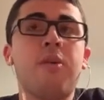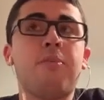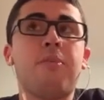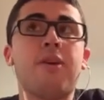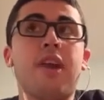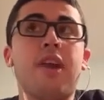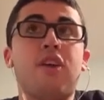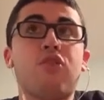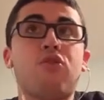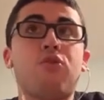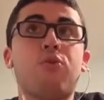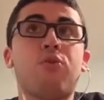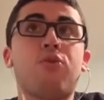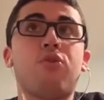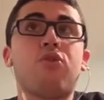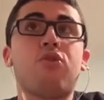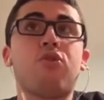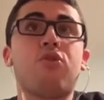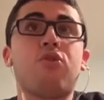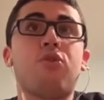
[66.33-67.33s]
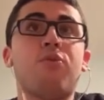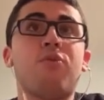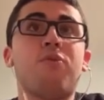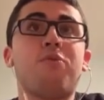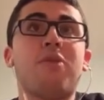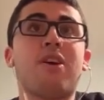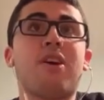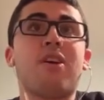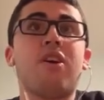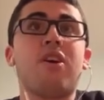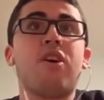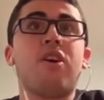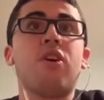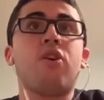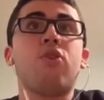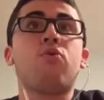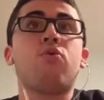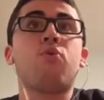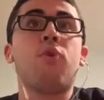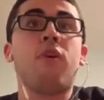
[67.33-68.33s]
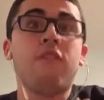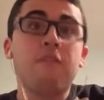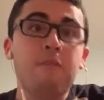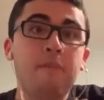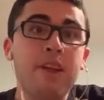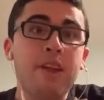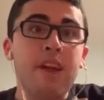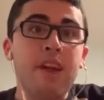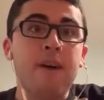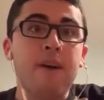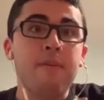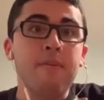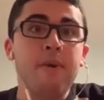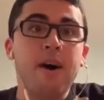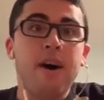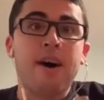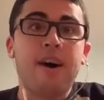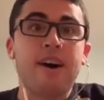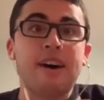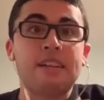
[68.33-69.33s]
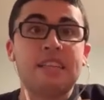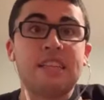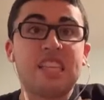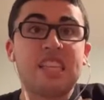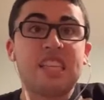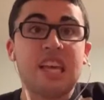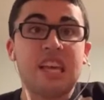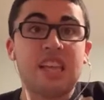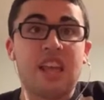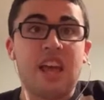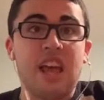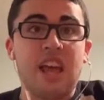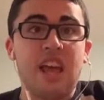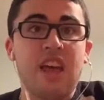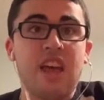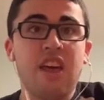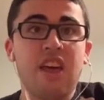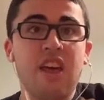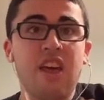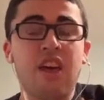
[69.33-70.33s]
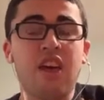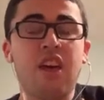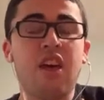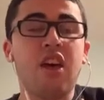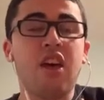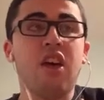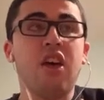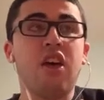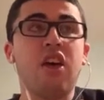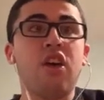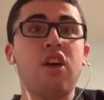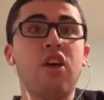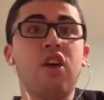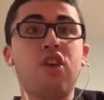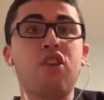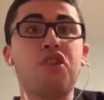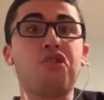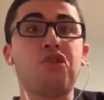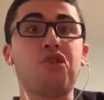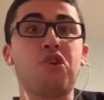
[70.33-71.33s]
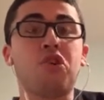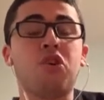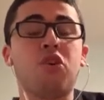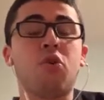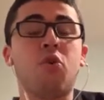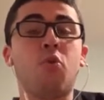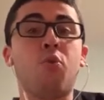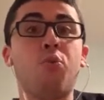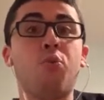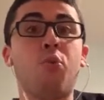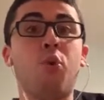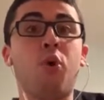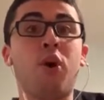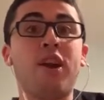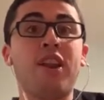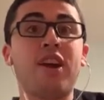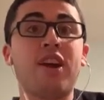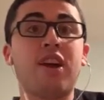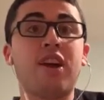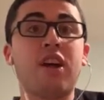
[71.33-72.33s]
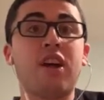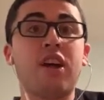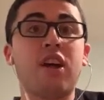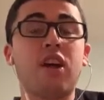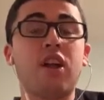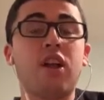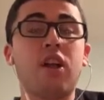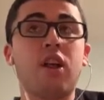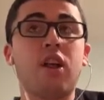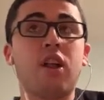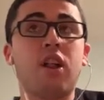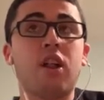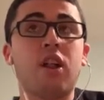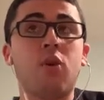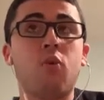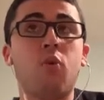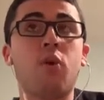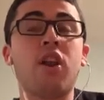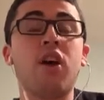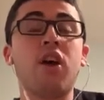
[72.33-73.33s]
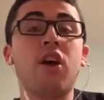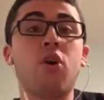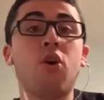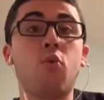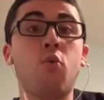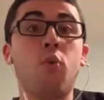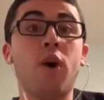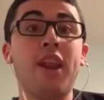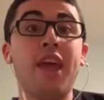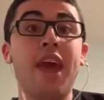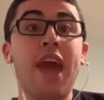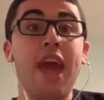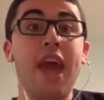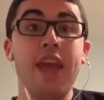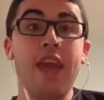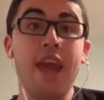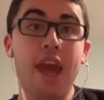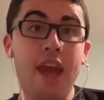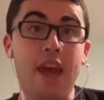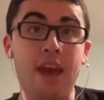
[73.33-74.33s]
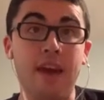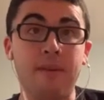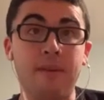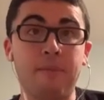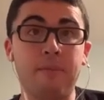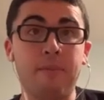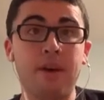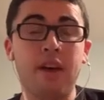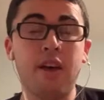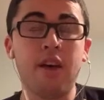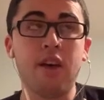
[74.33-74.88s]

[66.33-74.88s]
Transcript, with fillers: But yeah, so it snowed from like 12 p.m. on Sunday till 1 1 1 a.m.